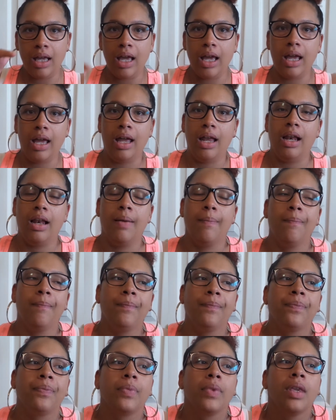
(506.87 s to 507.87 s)
And
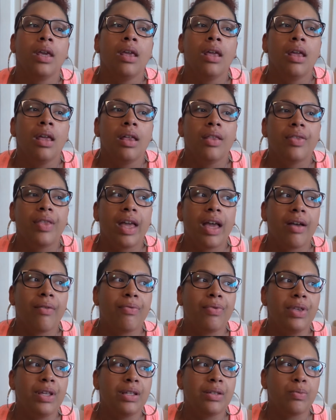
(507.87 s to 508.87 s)
they
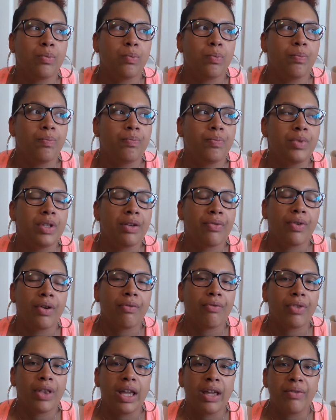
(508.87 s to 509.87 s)
have these
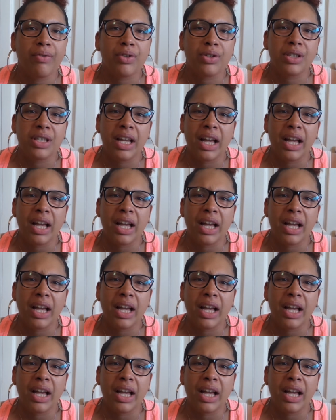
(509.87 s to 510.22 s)
different flavors.